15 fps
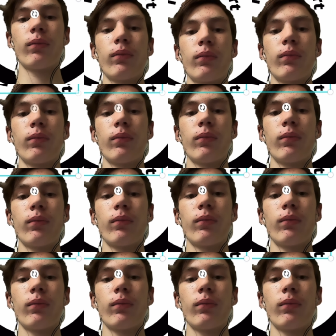
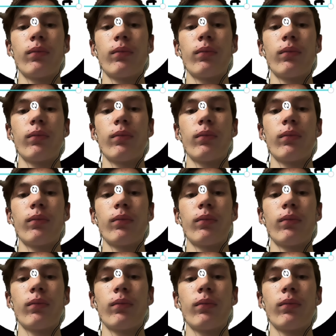[no speech]